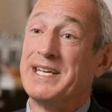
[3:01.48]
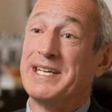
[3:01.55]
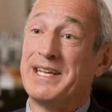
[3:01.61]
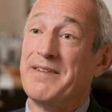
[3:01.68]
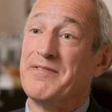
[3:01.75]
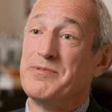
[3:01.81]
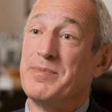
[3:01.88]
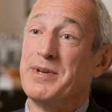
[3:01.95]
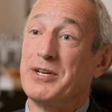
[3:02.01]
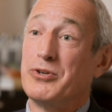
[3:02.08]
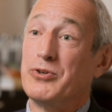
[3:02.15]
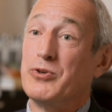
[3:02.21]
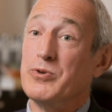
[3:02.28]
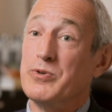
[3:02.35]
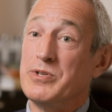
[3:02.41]
it gives me a
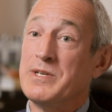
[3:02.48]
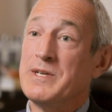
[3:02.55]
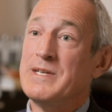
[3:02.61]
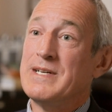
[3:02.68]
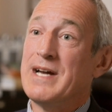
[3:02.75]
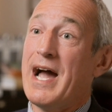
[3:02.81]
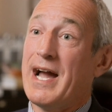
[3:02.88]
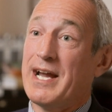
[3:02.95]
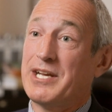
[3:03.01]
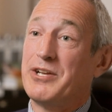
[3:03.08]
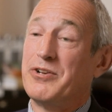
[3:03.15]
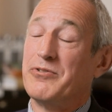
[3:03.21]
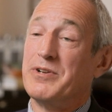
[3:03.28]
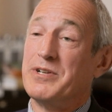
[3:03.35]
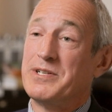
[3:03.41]
good,
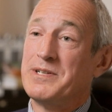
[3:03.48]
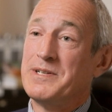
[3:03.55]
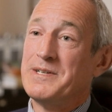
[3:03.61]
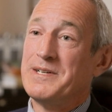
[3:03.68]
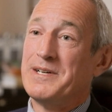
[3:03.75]
accurate